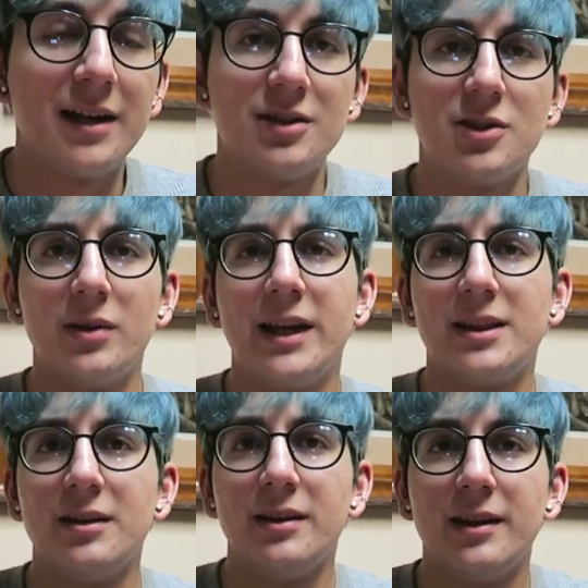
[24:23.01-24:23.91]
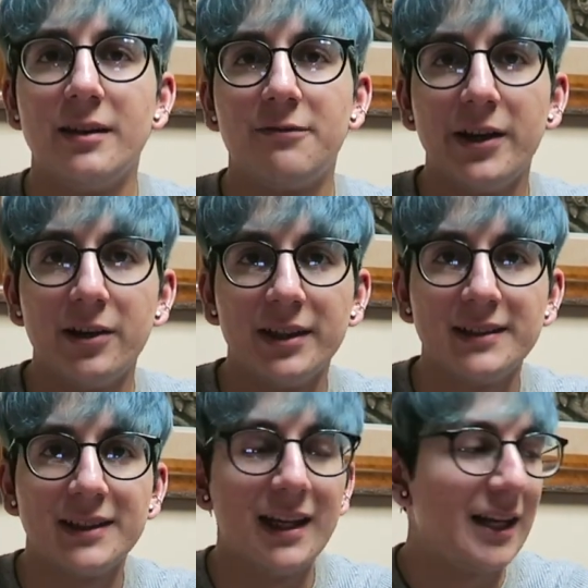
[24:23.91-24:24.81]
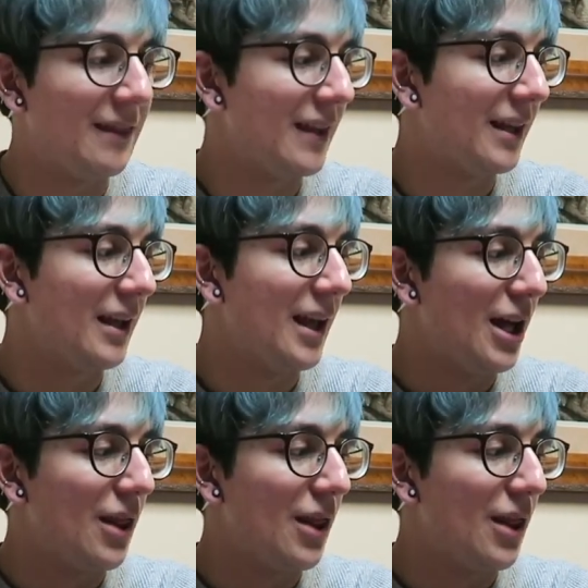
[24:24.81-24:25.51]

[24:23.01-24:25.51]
I just don't like the fragrance, and I think